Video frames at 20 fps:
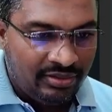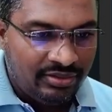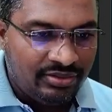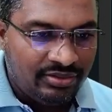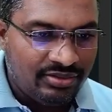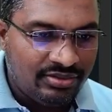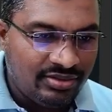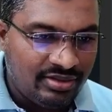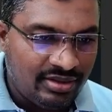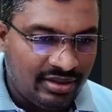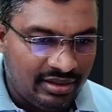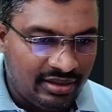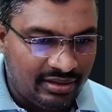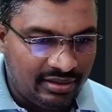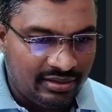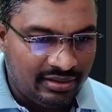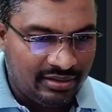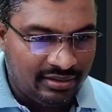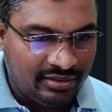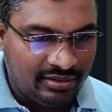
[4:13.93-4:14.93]
String.
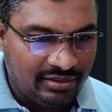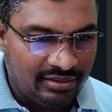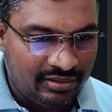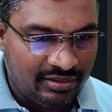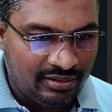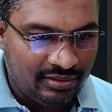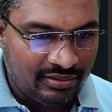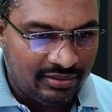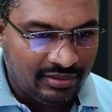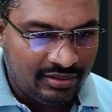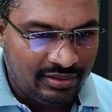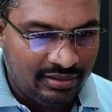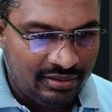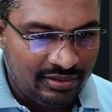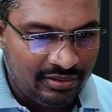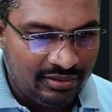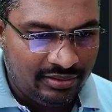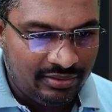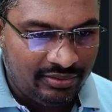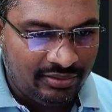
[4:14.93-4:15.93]
Okay.
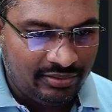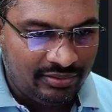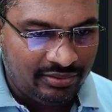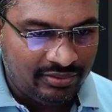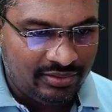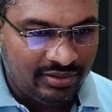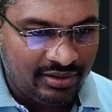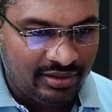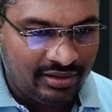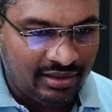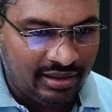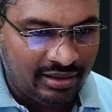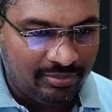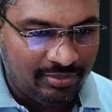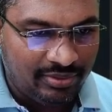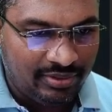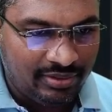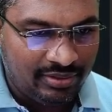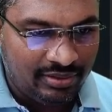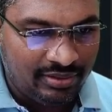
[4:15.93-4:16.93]
String type.
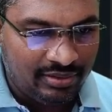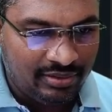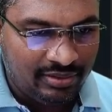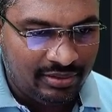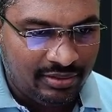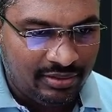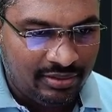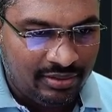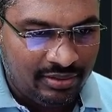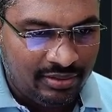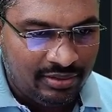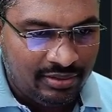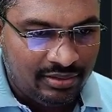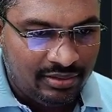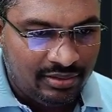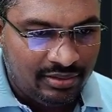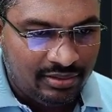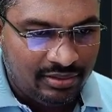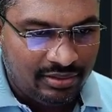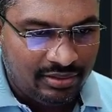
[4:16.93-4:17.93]

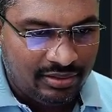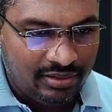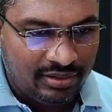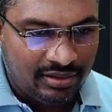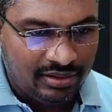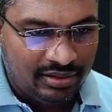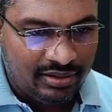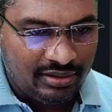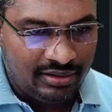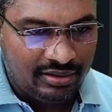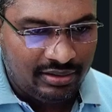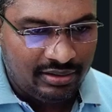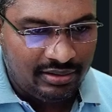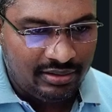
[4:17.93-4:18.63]
Okay.